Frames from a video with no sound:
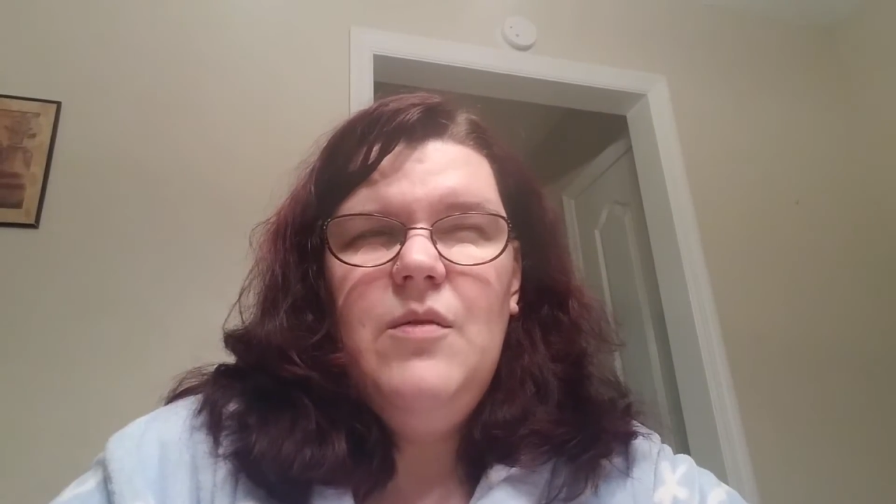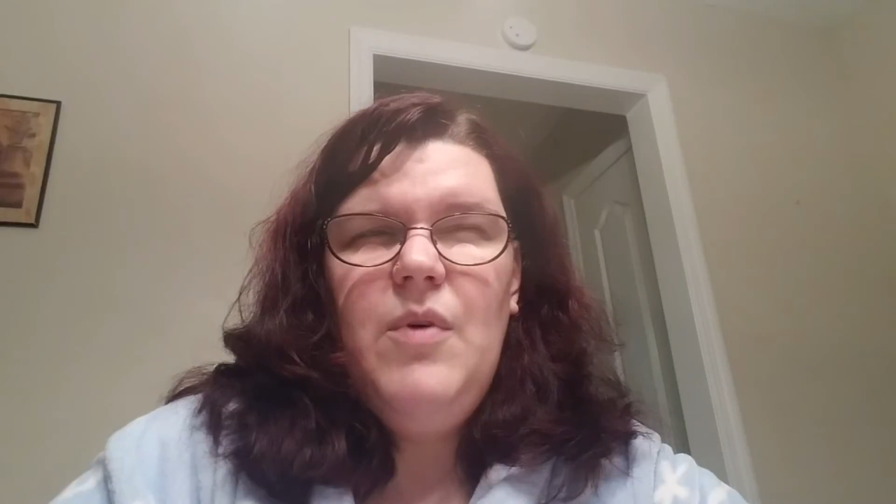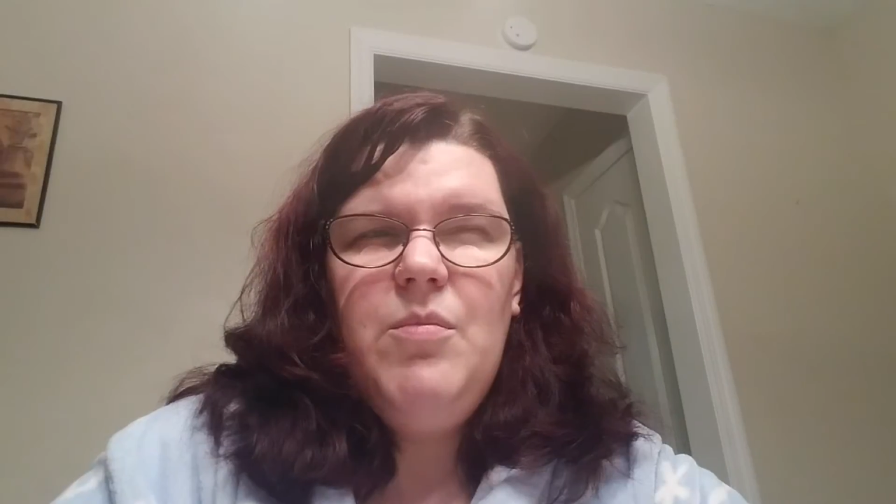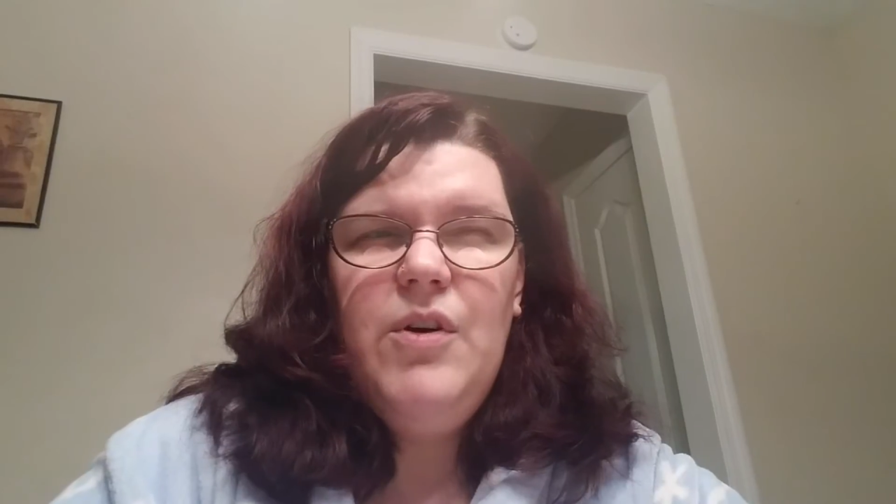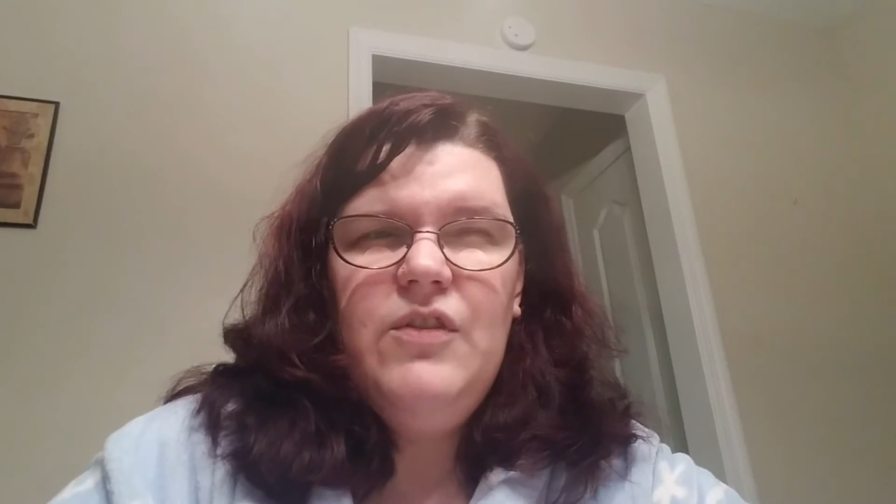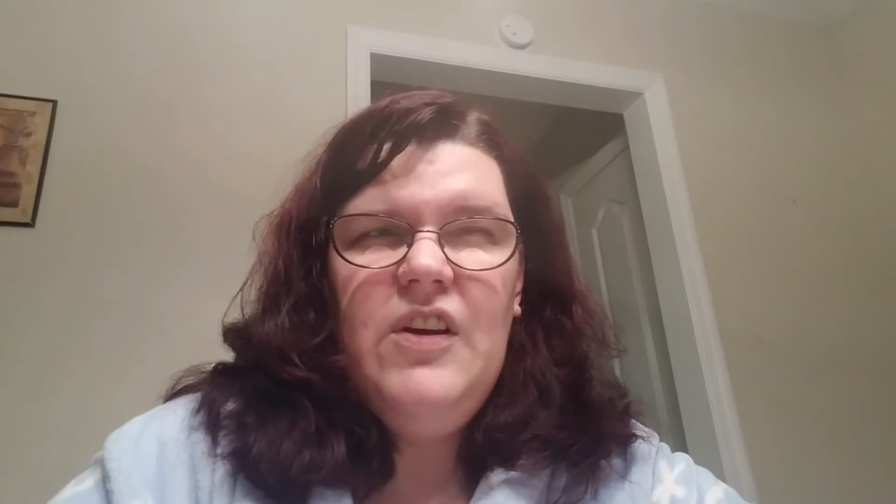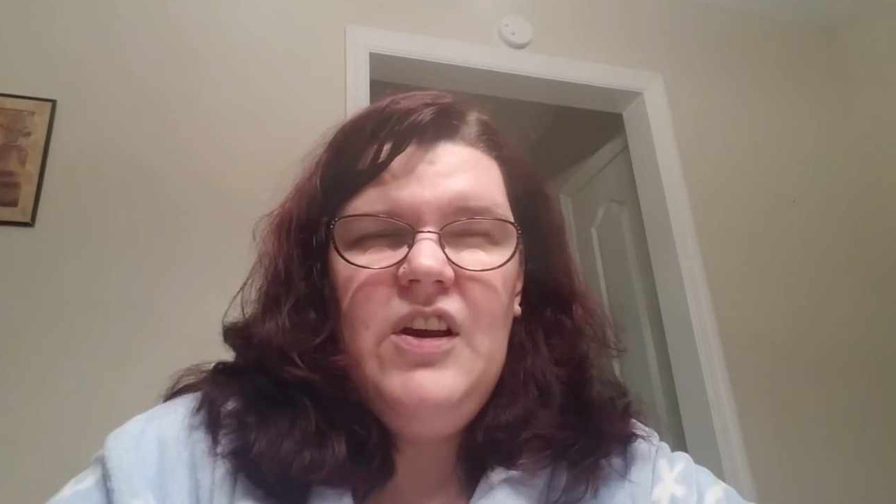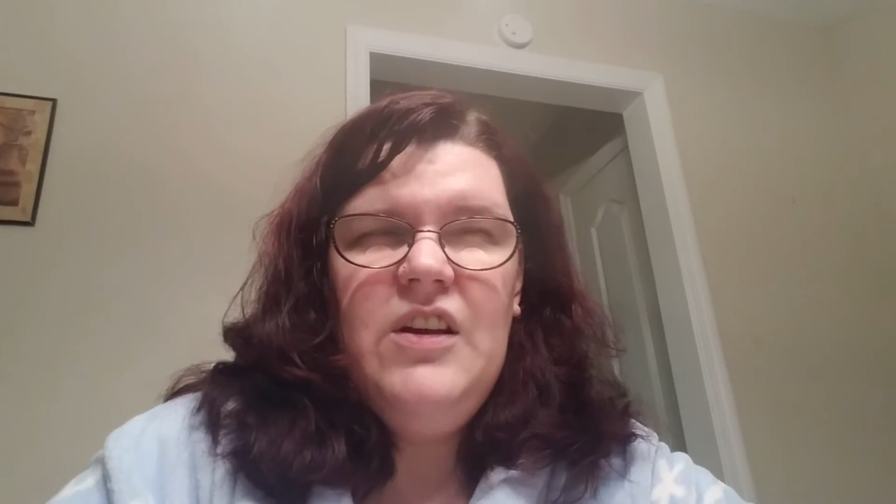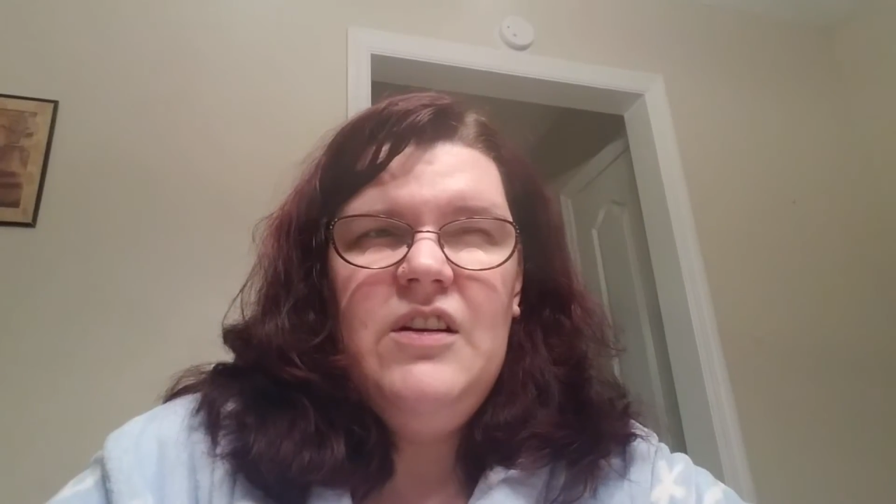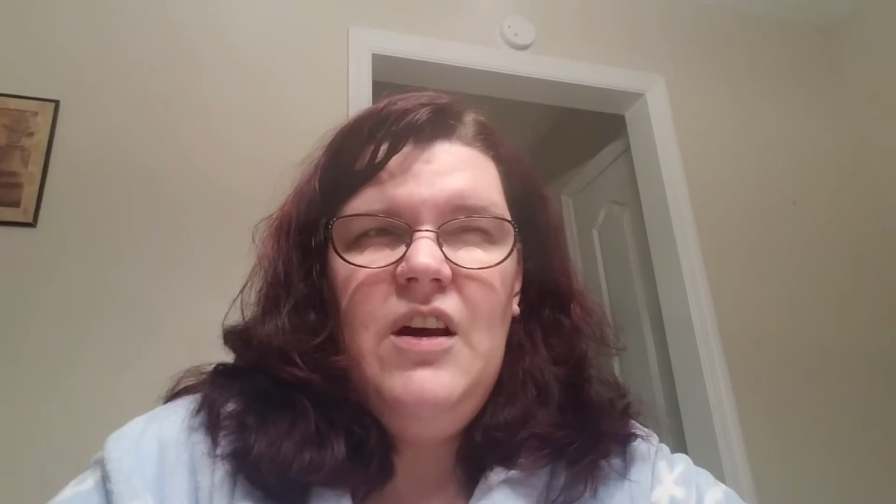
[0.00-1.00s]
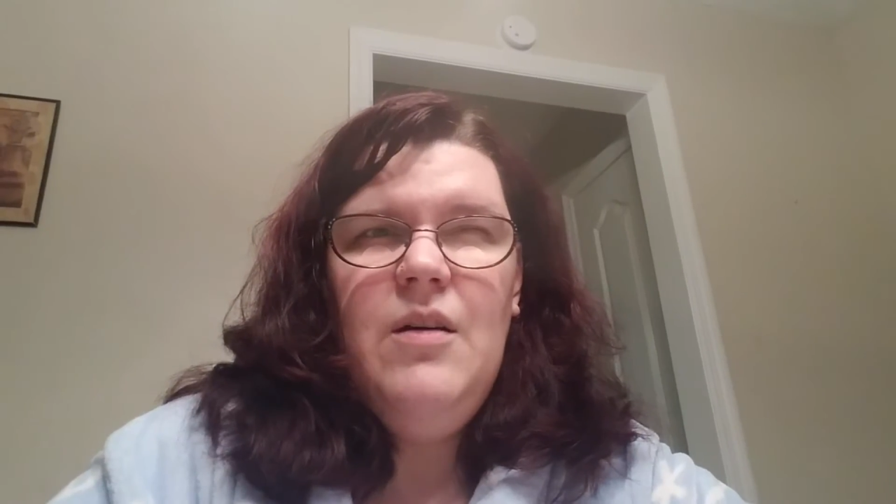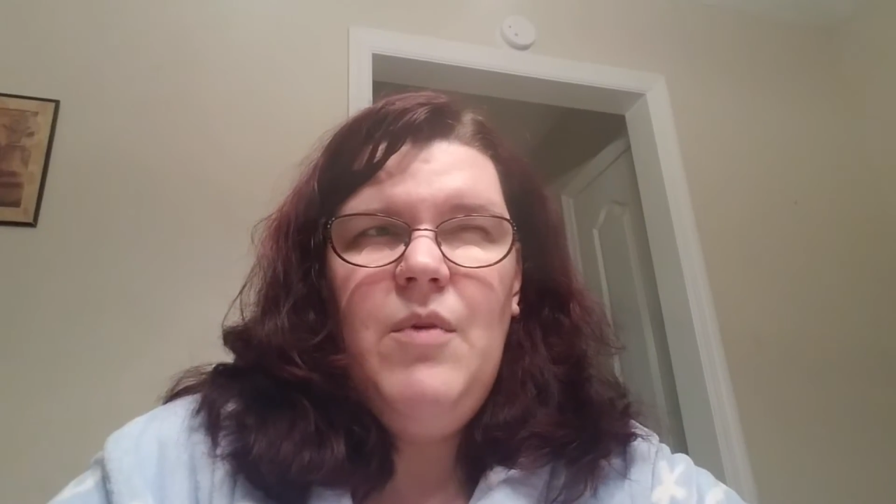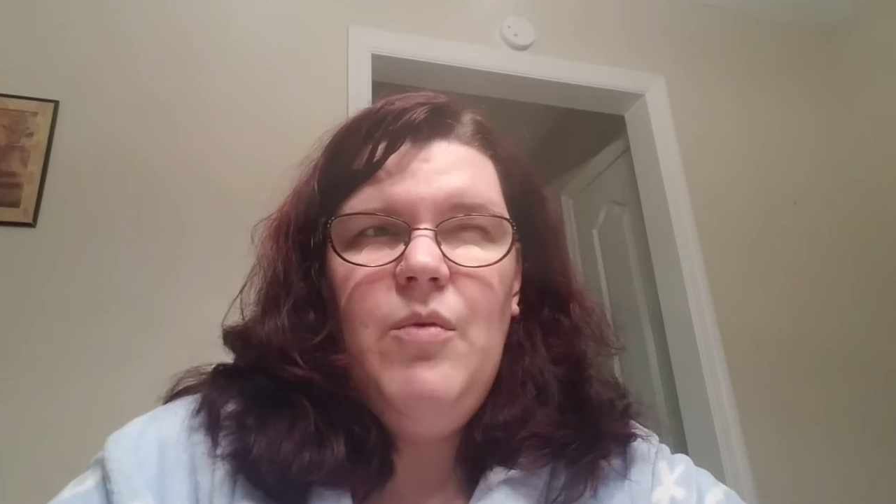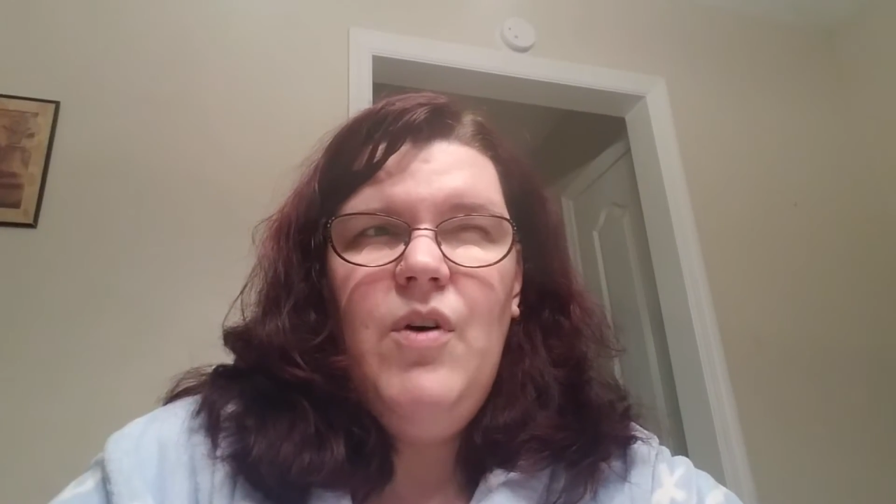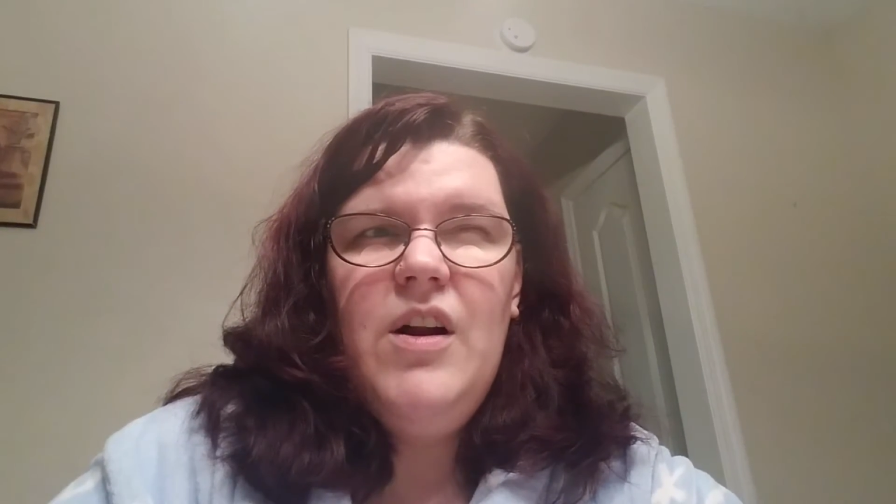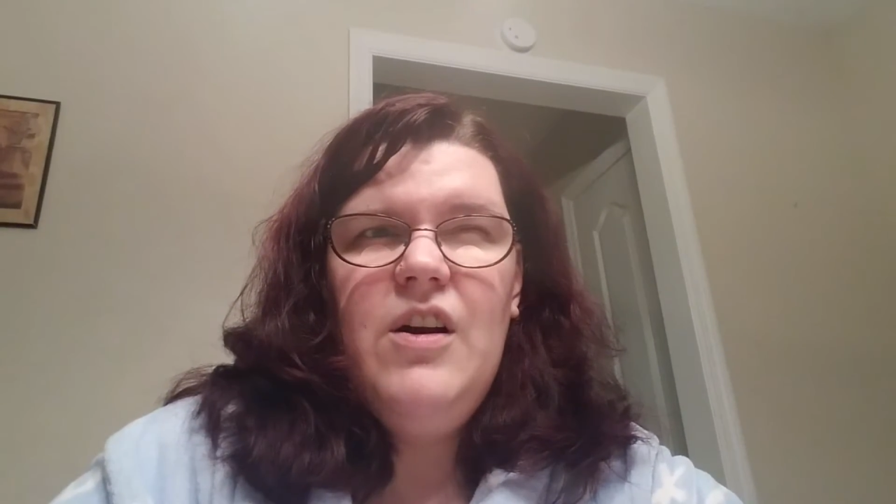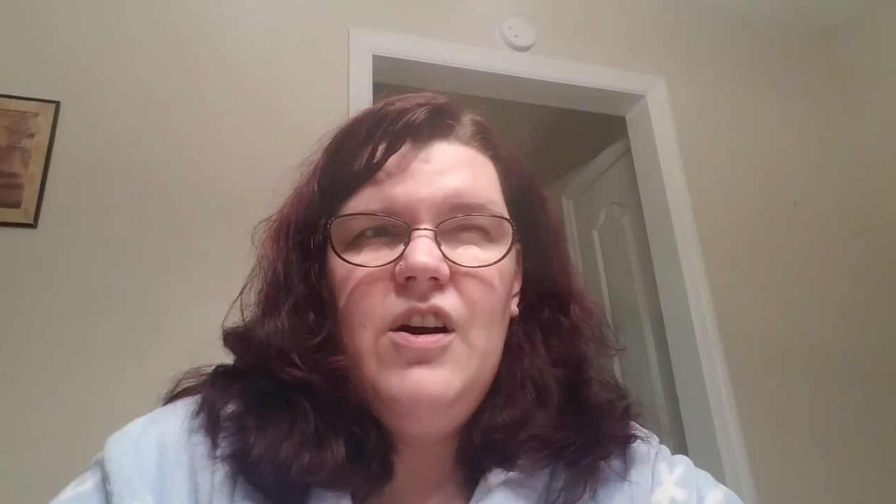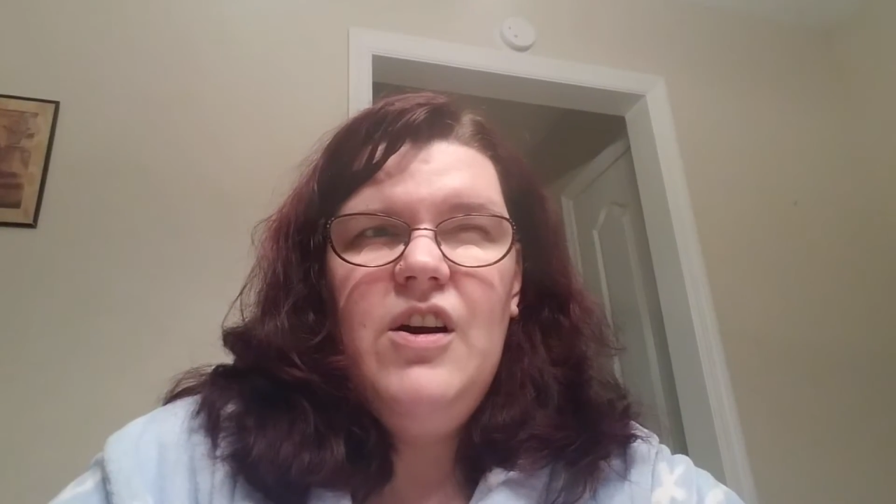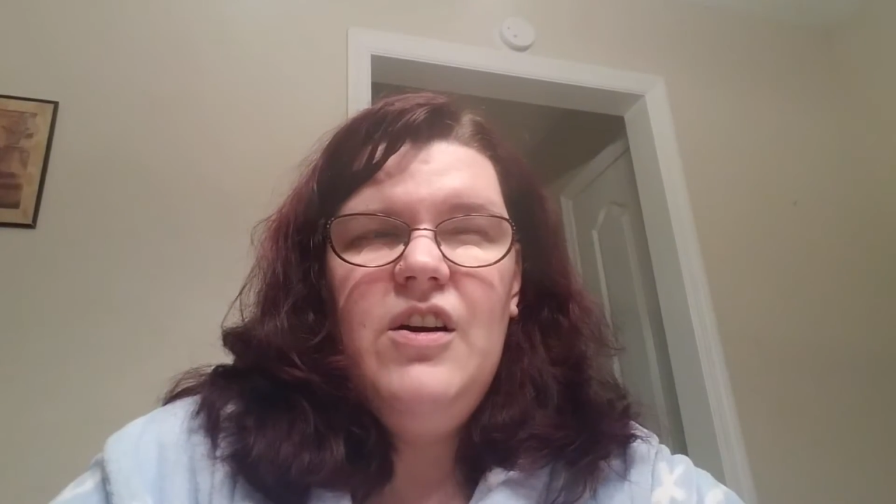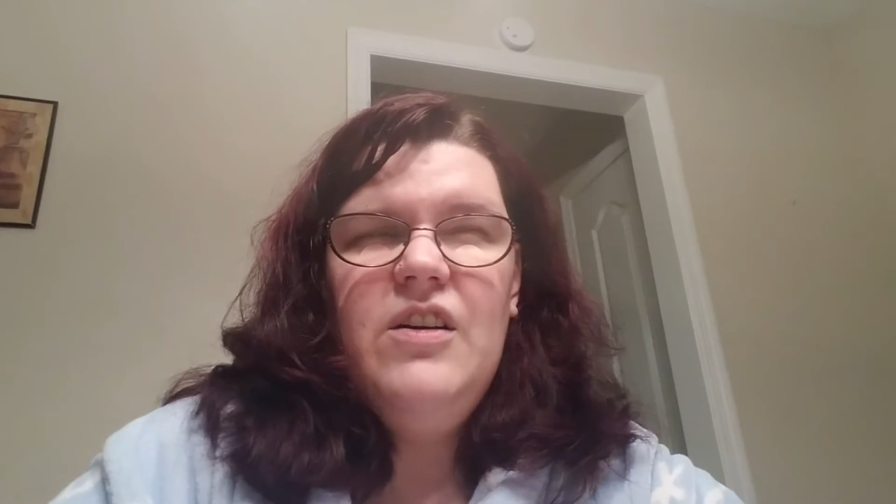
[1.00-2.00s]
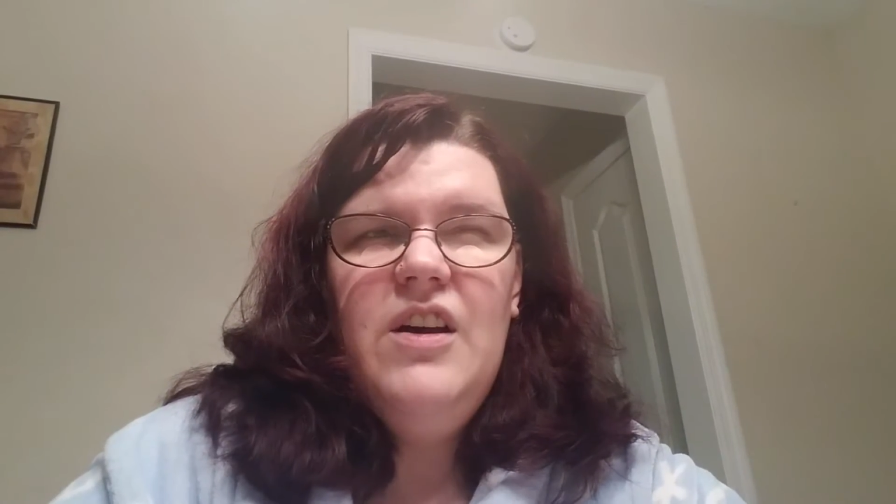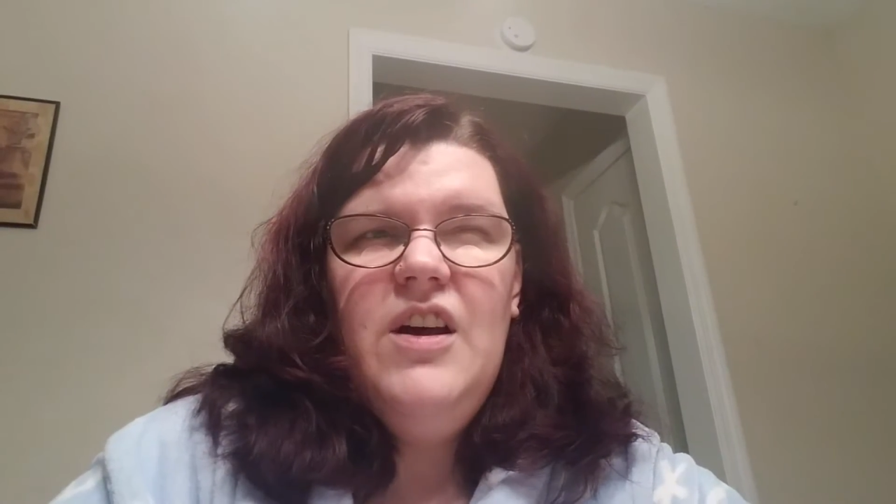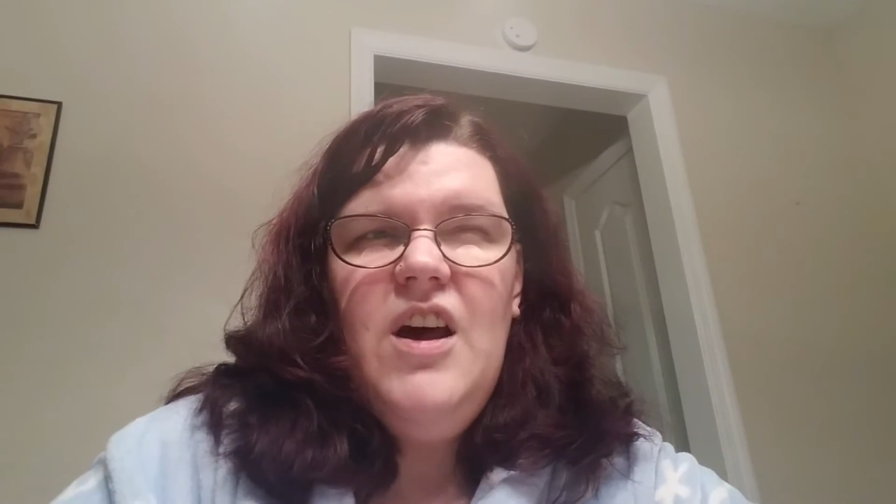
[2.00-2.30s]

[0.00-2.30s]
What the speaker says: and my protein and my water,